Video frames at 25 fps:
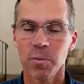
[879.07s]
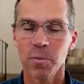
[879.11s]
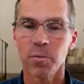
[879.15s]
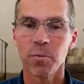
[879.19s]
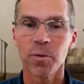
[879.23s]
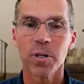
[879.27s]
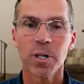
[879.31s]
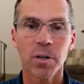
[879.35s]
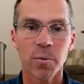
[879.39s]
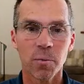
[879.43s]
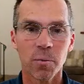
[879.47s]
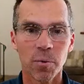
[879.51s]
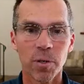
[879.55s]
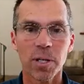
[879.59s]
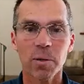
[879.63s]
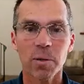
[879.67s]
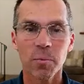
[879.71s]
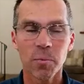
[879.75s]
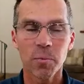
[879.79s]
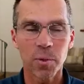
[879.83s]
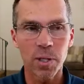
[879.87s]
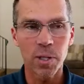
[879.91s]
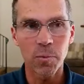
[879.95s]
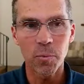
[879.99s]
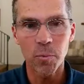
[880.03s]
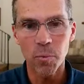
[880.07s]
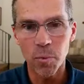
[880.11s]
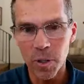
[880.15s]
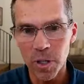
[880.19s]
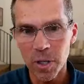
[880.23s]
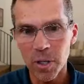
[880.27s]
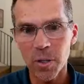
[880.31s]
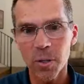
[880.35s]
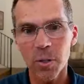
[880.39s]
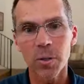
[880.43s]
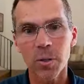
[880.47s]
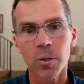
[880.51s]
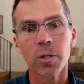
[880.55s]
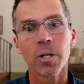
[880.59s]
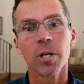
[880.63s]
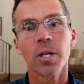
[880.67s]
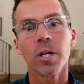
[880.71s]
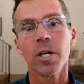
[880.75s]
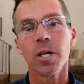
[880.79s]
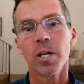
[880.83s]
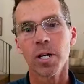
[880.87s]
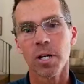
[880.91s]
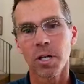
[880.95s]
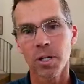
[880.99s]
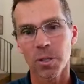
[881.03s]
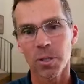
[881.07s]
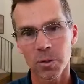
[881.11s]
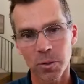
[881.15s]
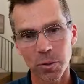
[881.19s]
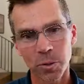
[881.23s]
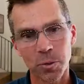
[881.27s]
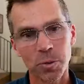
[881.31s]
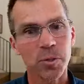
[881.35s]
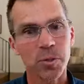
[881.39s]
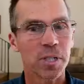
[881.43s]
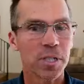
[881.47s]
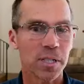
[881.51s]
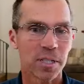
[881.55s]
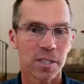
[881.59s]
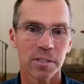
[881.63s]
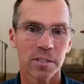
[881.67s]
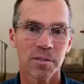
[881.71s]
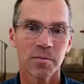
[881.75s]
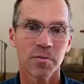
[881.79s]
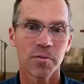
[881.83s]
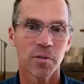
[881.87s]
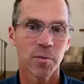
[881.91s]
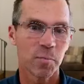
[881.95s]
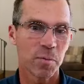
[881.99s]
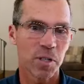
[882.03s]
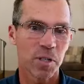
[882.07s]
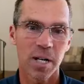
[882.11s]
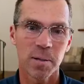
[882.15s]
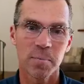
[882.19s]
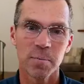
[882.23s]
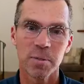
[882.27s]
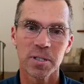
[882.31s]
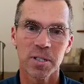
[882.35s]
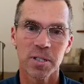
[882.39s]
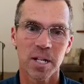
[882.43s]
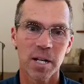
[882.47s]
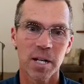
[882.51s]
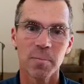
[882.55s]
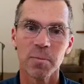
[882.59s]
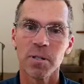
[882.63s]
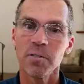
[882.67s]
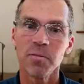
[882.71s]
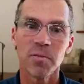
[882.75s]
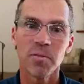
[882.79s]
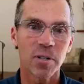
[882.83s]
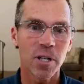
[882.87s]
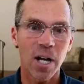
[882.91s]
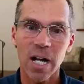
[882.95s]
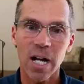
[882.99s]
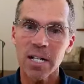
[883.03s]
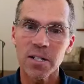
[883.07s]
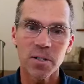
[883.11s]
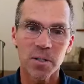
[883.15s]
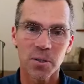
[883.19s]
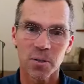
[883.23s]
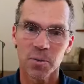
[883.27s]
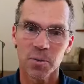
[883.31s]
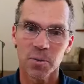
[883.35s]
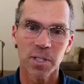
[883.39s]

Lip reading: We will lose it from time to time. Even I do.